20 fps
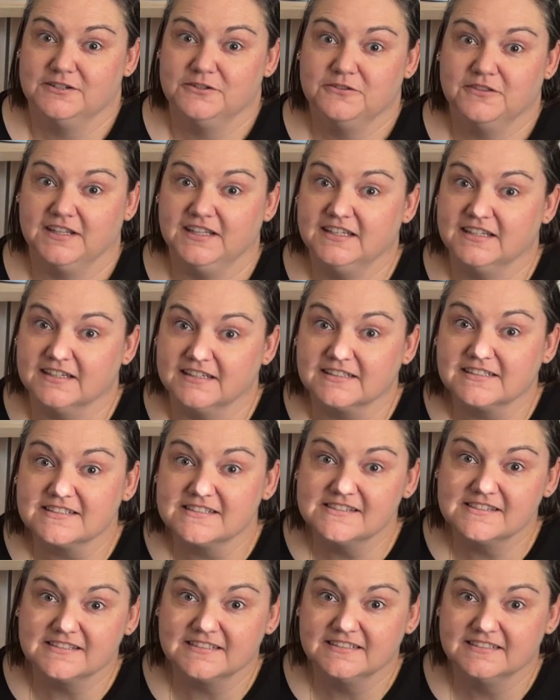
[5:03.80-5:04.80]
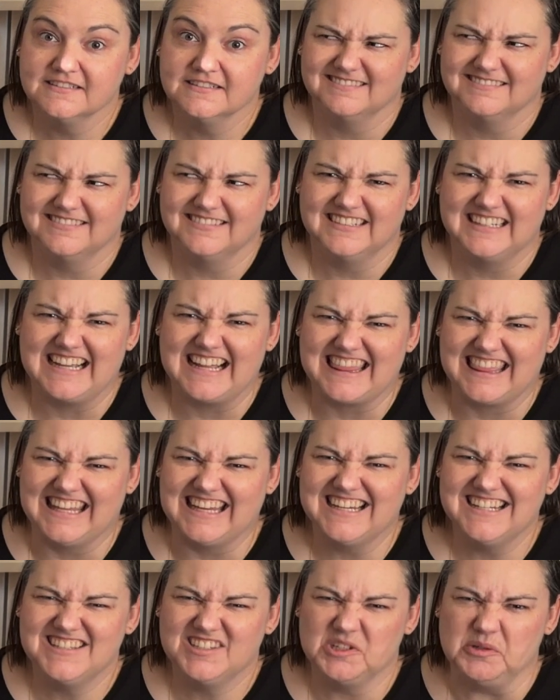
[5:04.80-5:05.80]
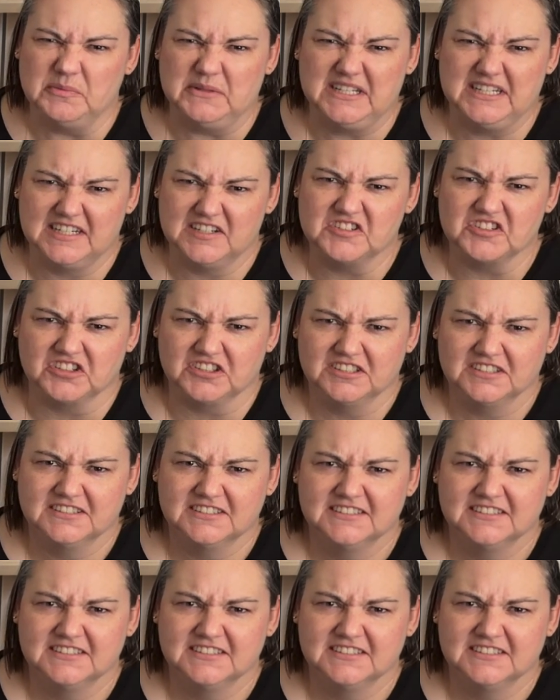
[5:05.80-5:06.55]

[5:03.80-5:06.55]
new things. I think it's human nature.